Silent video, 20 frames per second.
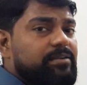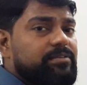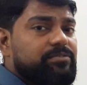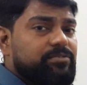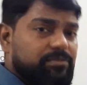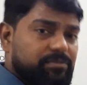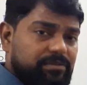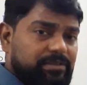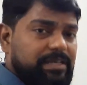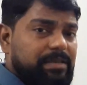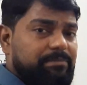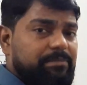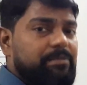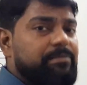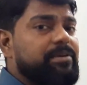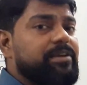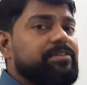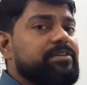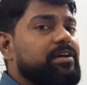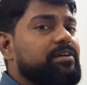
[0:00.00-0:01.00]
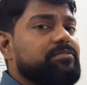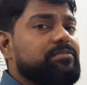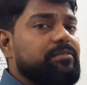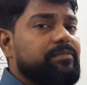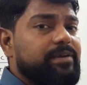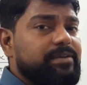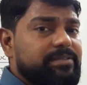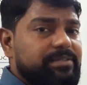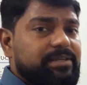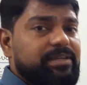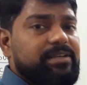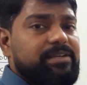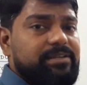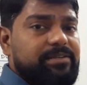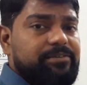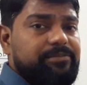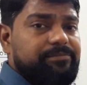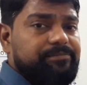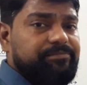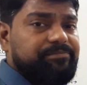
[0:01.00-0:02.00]
So there may be a chance of accident.
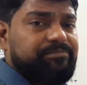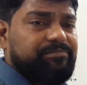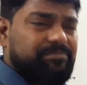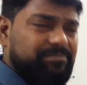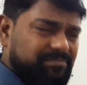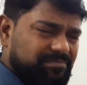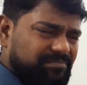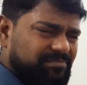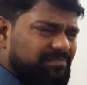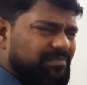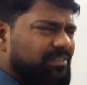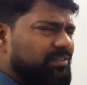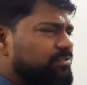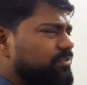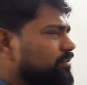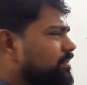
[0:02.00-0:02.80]
So